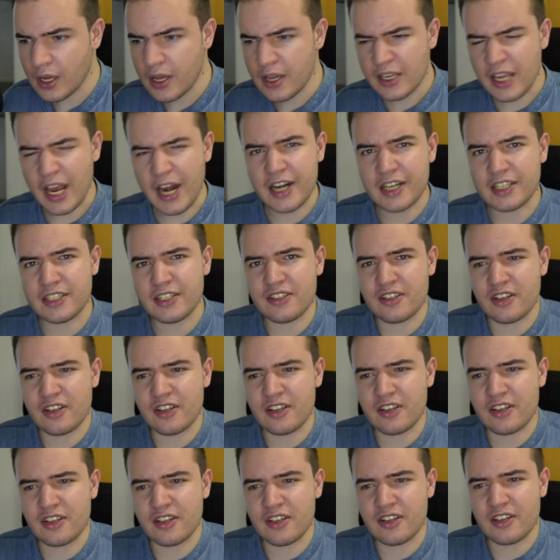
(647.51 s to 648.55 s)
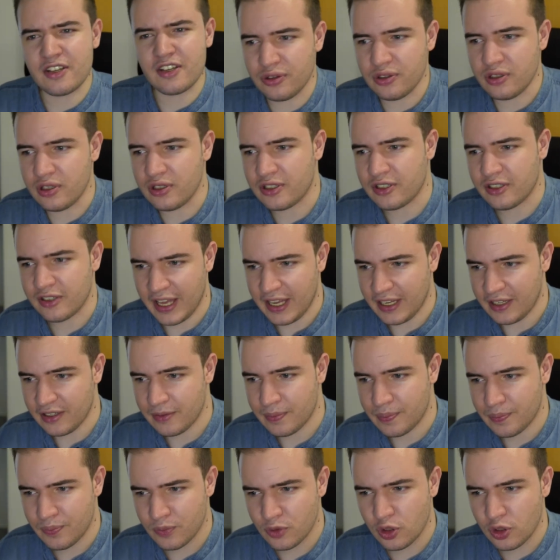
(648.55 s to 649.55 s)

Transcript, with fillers: Characters are drawn together,